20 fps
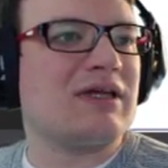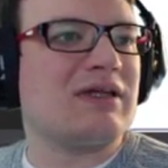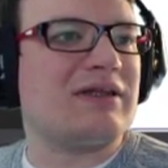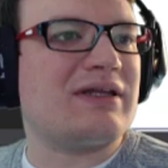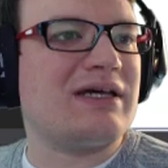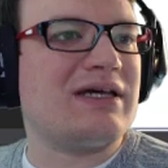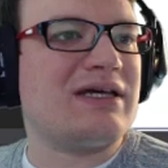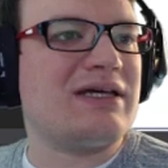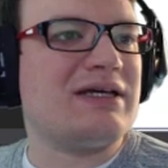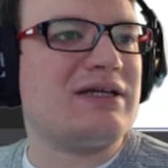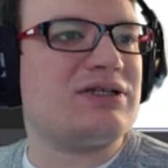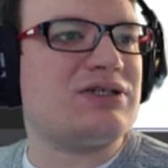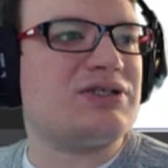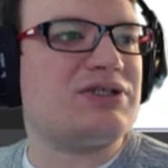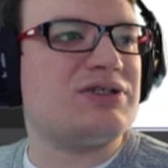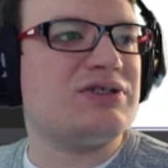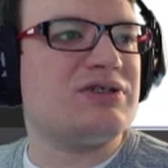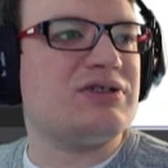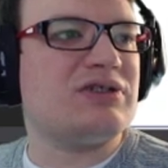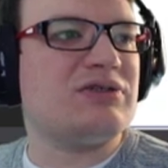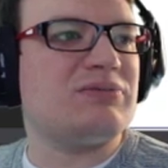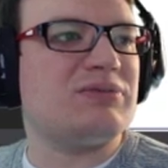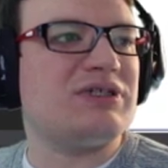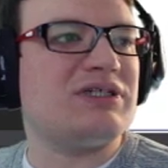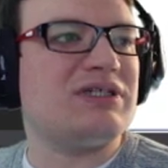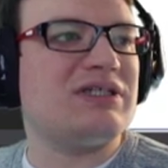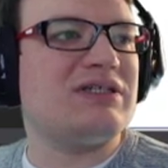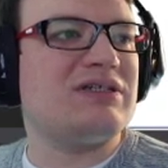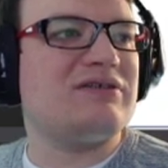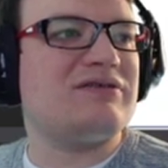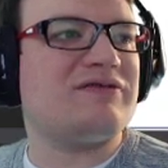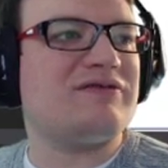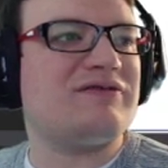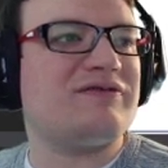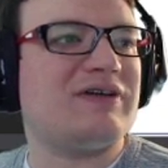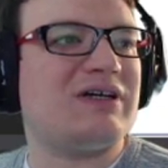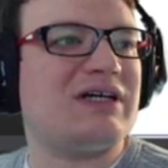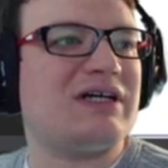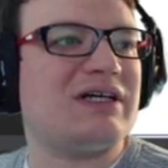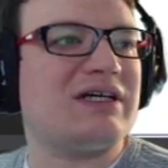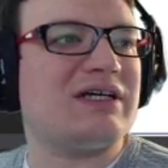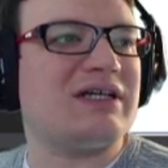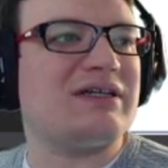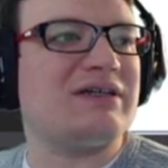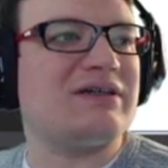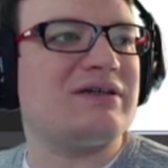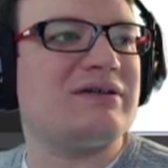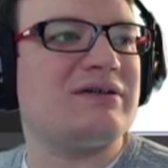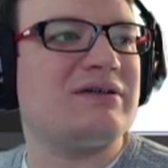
That should be fine.